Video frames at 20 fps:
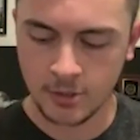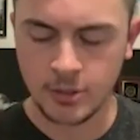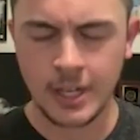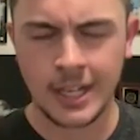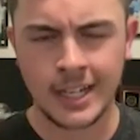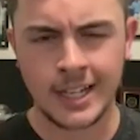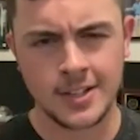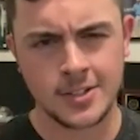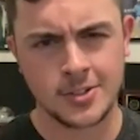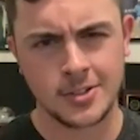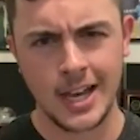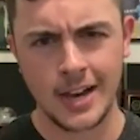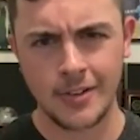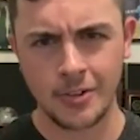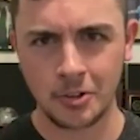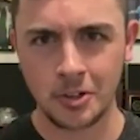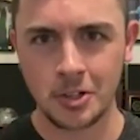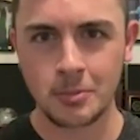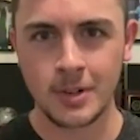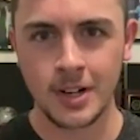I guess you have it
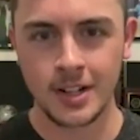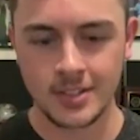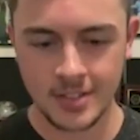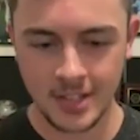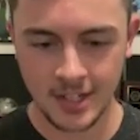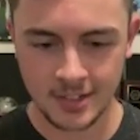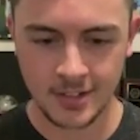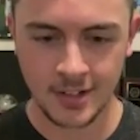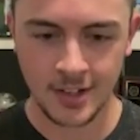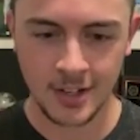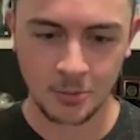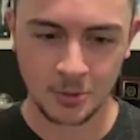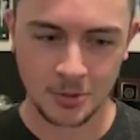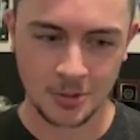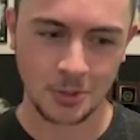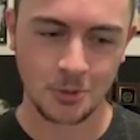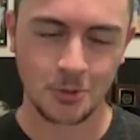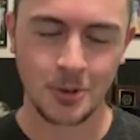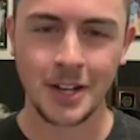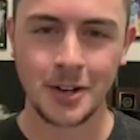a little bit on TikTok with
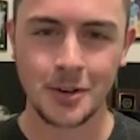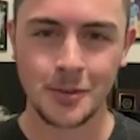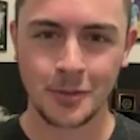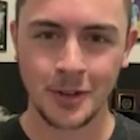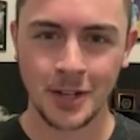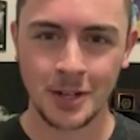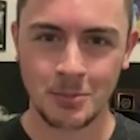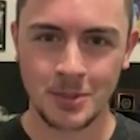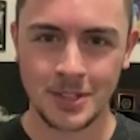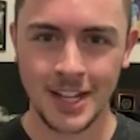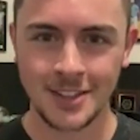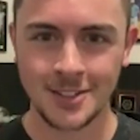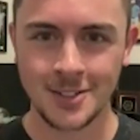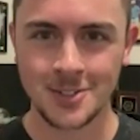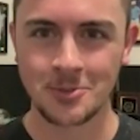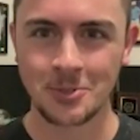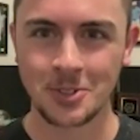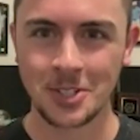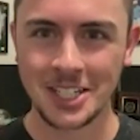the Creator Fund, but that doesn't really